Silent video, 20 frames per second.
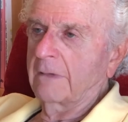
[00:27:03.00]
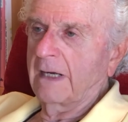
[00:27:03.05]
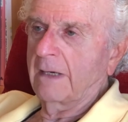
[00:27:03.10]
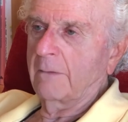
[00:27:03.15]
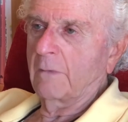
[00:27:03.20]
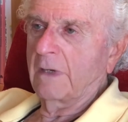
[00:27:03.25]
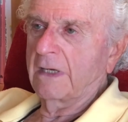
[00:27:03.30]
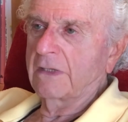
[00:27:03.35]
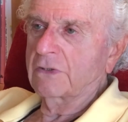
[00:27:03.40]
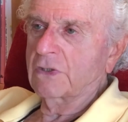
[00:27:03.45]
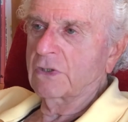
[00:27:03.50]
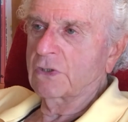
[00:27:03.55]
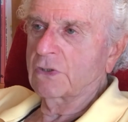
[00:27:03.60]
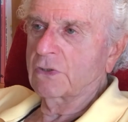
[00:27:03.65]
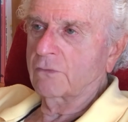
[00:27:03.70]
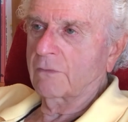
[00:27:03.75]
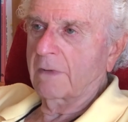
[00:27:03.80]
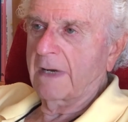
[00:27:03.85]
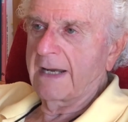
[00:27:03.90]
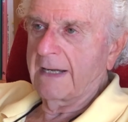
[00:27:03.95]
and it went
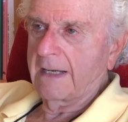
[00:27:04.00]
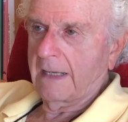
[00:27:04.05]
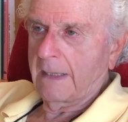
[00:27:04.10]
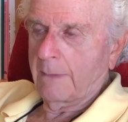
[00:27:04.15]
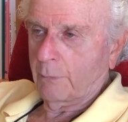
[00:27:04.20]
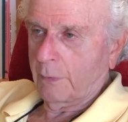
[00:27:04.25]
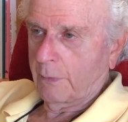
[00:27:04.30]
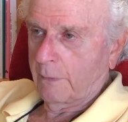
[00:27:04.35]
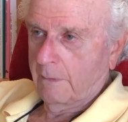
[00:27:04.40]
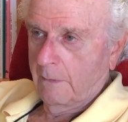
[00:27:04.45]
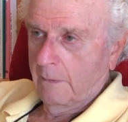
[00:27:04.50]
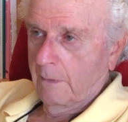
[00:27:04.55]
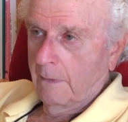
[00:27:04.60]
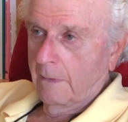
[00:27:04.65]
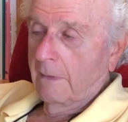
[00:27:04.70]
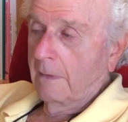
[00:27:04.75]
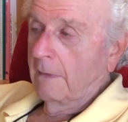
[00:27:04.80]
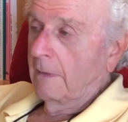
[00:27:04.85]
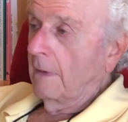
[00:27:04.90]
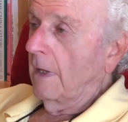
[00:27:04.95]
straight up."
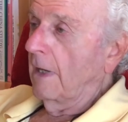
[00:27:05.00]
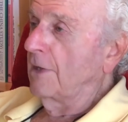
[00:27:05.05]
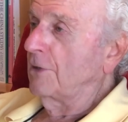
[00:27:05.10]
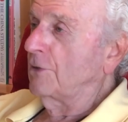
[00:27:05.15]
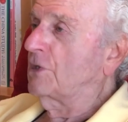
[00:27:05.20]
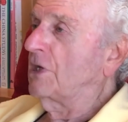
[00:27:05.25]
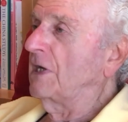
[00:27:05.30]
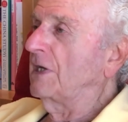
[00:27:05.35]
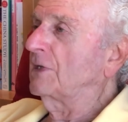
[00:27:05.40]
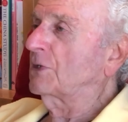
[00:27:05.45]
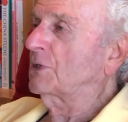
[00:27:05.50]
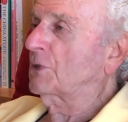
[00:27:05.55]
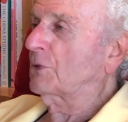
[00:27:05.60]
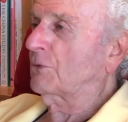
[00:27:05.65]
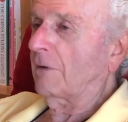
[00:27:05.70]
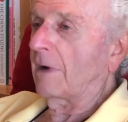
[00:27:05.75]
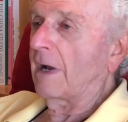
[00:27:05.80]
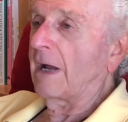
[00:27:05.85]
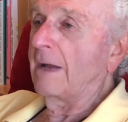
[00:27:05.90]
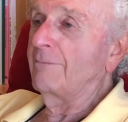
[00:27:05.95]
She
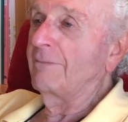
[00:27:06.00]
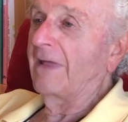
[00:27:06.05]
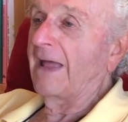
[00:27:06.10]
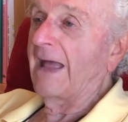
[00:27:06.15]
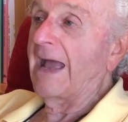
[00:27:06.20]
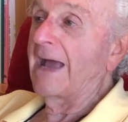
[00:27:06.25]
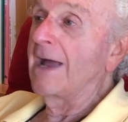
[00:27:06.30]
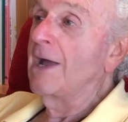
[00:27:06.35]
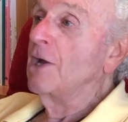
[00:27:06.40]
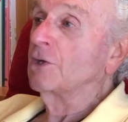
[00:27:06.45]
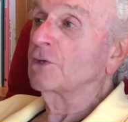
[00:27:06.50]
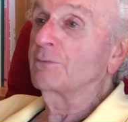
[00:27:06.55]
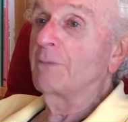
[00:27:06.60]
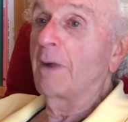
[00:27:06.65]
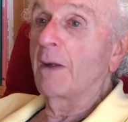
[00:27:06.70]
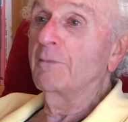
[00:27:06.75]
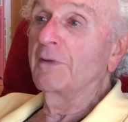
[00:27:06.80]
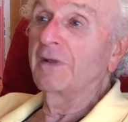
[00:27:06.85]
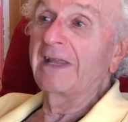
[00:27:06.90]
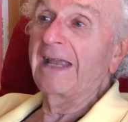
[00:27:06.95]
described the hat. She
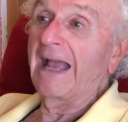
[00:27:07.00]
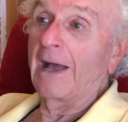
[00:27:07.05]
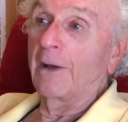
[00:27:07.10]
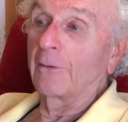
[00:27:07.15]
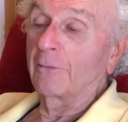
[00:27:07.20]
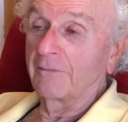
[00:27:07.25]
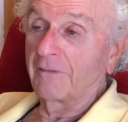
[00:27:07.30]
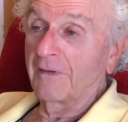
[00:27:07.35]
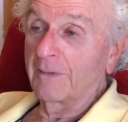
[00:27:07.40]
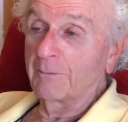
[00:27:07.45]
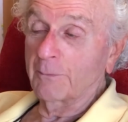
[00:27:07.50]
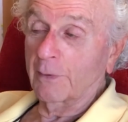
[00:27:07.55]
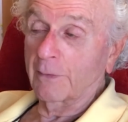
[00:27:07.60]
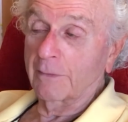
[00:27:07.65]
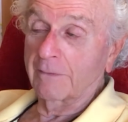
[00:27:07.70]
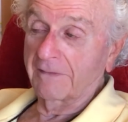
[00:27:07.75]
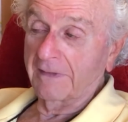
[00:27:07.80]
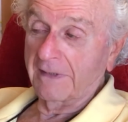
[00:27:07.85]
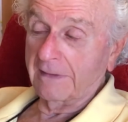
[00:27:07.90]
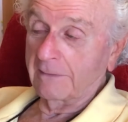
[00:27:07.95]
remembered the outfit
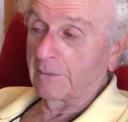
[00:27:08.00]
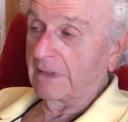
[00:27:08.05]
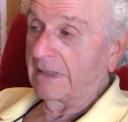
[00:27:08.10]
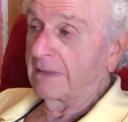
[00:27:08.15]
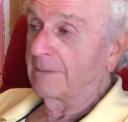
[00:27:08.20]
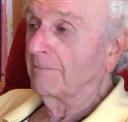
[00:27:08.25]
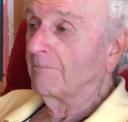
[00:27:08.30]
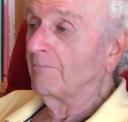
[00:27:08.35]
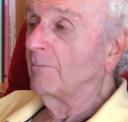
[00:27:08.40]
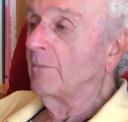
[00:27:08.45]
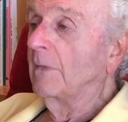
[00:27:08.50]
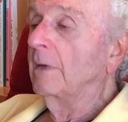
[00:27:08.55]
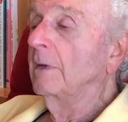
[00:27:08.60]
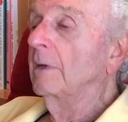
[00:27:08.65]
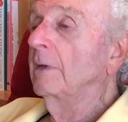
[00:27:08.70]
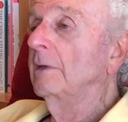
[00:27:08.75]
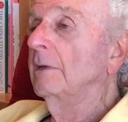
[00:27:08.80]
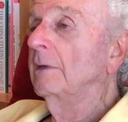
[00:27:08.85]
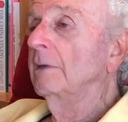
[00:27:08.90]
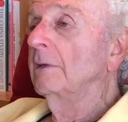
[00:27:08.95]
perfectly.
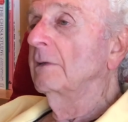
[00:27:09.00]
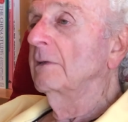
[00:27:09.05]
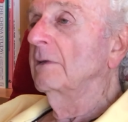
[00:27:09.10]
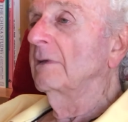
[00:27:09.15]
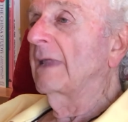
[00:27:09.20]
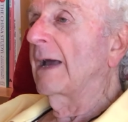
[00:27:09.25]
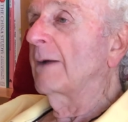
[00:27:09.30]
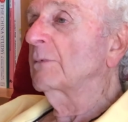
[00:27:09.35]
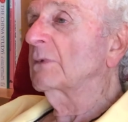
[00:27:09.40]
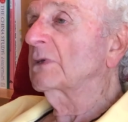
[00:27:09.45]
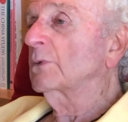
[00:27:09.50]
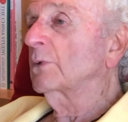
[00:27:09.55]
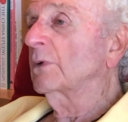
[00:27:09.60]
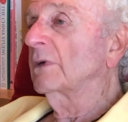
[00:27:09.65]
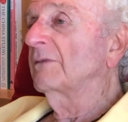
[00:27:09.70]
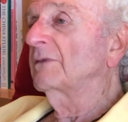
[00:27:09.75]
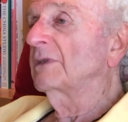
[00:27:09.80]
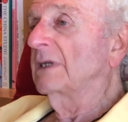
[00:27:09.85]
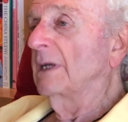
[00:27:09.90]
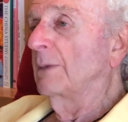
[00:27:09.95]
That was sort
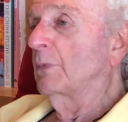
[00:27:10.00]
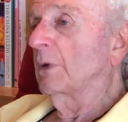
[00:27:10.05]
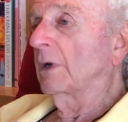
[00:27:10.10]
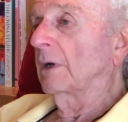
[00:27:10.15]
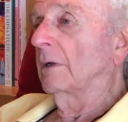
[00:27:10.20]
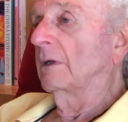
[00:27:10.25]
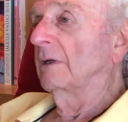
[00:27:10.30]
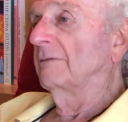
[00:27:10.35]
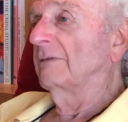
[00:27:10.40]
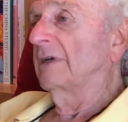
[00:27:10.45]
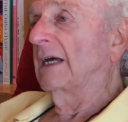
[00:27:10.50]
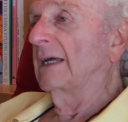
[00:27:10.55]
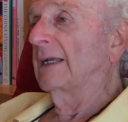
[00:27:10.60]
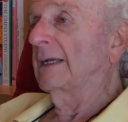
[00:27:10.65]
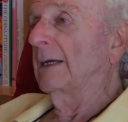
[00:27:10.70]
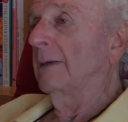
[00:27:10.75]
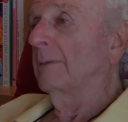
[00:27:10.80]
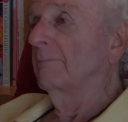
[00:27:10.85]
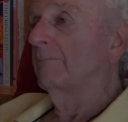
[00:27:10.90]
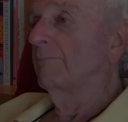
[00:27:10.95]
of typical of Anna.